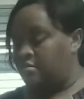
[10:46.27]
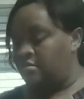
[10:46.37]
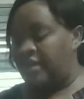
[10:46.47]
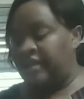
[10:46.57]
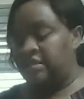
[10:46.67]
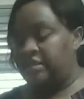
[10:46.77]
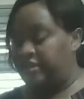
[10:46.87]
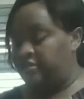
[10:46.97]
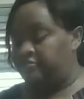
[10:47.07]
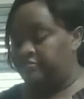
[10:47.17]
that's
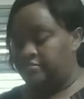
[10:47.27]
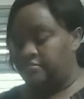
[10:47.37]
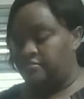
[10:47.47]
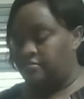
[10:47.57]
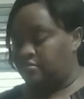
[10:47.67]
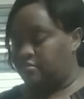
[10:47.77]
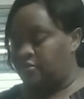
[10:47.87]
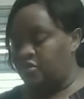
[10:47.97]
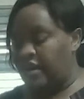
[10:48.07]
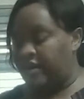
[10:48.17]
it.
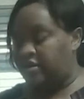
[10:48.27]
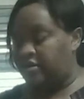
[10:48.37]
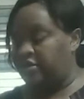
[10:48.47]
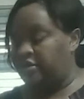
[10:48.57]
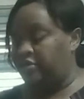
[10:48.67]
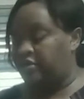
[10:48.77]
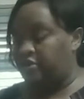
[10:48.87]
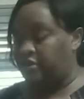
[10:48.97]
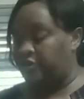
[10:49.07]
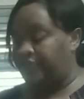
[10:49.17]
You gotta continue
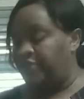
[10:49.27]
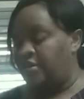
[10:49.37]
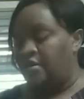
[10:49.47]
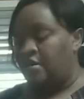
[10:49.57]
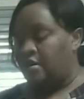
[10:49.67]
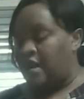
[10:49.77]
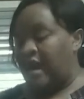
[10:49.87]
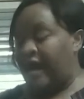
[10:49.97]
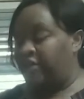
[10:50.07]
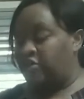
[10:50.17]
stirring.
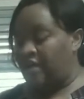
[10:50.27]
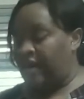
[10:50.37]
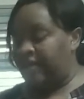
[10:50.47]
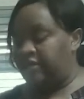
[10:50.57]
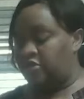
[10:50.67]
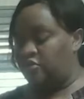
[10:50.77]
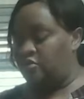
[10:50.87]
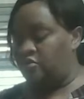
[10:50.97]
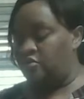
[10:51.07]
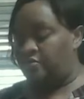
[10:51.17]
I tried
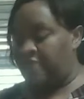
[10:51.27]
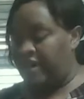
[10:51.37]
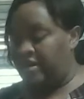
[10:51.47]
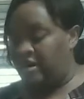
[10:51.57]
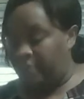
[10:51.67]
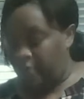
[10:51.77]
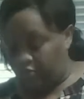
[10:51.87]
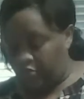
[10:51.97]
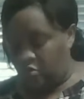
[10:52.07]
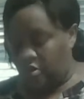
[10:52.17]
to make gumbo
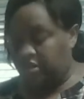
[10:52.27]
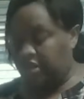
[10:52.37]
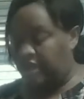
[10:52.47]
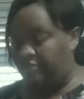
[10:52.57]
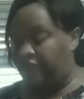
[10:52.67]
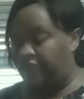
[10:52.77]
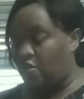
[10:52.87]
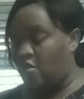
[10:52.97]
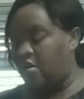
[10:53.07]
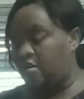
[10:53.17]
roux one time
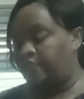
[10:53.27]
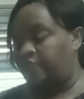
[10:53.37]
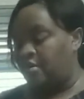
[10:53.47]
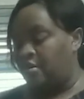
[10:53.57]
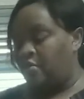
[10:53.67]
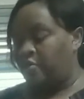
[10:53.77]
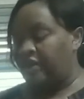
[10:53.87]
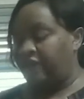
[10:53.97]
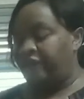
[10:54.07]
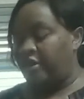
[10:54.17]
before when I
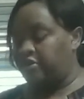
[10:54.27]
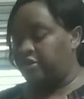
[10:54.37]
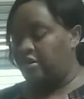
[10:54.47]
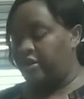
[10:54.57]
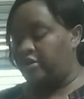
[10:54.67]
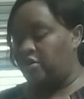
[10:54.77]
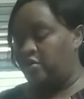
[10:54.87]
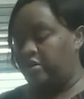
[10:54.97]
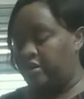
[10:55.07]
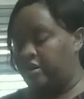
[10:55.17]
first started
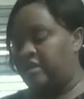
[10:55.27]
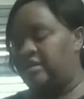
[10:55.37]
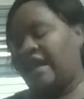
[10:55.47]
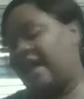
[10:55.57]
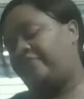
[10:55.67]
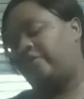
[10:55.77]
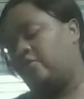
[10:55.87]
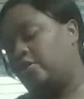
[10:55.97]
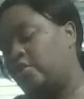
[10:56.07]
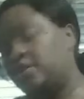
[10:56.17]
doing it, and after you
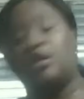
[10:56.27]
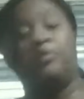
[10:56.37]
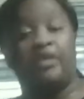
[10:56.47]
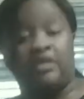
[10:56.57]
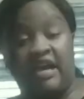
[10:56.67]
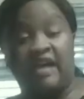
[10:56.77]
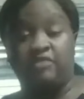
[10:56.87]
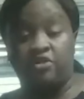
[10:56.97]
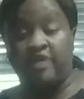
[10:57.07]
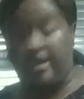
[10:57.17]
do it so many times,
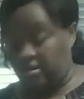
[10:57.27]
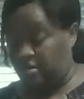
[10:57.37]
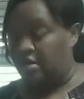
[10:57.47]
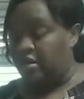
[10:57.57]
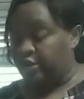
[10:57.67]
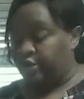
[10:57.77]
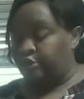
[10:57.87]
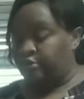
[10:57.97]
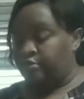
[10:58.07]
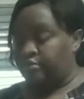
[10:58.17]
you kind of
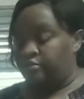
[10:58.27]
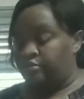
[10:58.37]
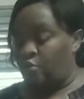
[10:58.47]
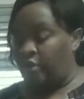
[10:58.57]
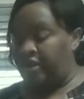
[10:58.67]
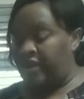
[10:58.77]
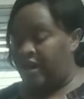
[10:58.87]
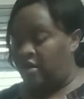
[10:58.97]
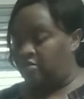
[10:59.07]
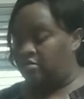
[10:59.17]
wean
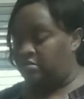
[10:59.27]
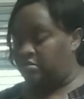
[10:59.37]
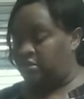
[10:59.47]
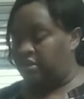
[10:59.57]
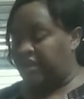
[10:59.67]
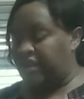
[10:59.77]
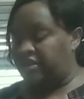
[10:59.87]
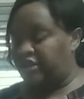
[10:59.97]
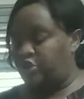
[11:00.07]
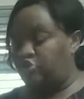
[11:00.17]
out the things
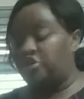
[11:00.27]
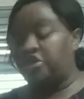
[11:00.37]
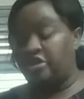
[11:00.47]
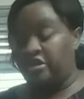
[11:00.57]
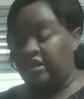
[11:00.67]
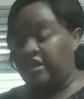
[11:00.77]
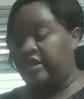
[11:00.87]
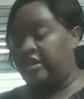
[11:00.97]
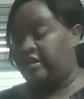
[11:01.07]
that you should have did